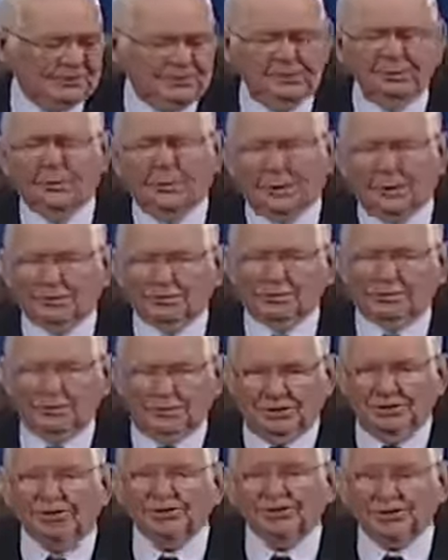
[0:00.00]
You are to
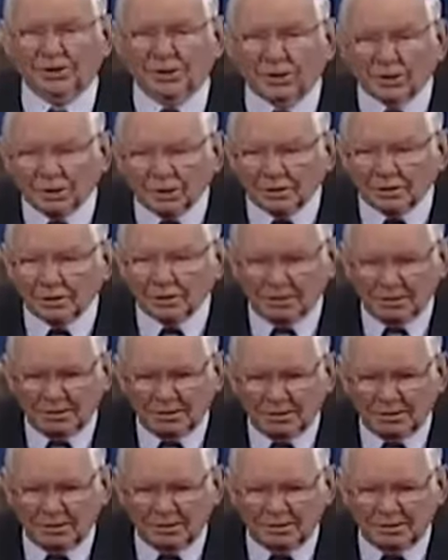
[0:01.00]
discern,
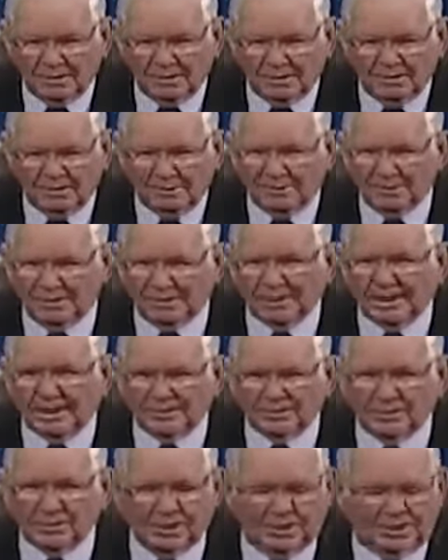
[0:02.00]
but
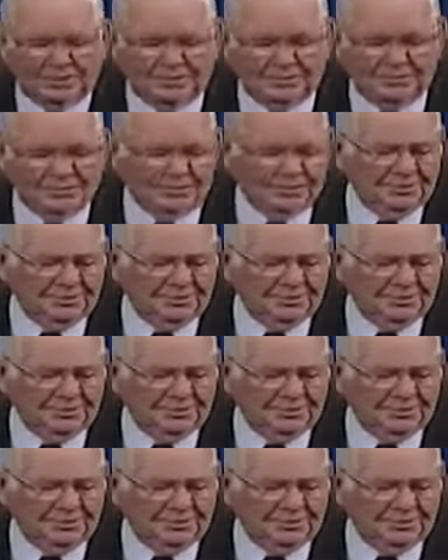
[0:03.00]
not judge.